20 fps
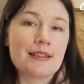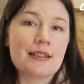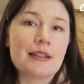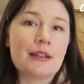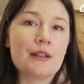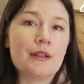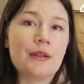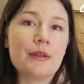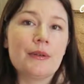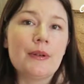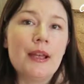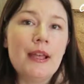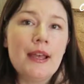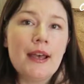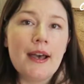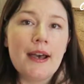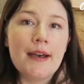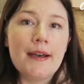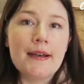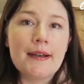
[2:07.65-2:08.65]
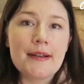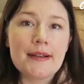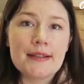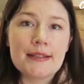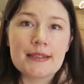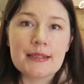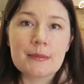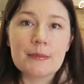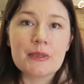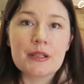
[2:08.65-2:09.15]
So
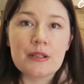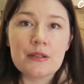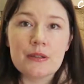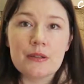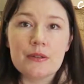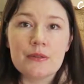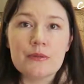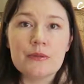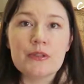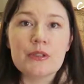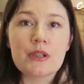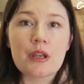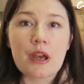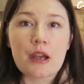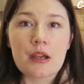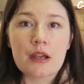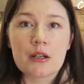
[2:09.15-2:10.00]
somebody who's